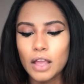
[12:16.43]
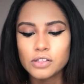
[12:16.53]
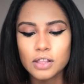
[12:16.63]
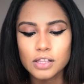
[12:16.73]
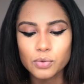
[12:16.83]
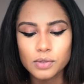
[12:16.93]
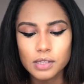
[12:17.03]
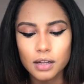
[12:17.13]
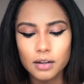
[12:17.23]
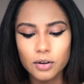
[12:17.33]
So this one's
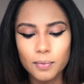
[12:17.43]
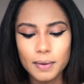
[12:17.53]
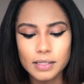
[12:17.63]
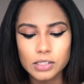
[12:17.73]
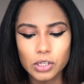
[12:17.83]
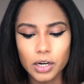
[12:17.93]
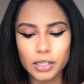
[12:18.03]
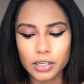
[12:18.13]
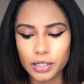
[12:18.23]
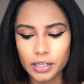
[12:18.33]
a little bit
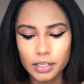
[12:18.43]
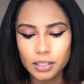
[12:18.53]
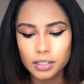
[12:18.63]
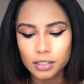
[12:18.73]
darker.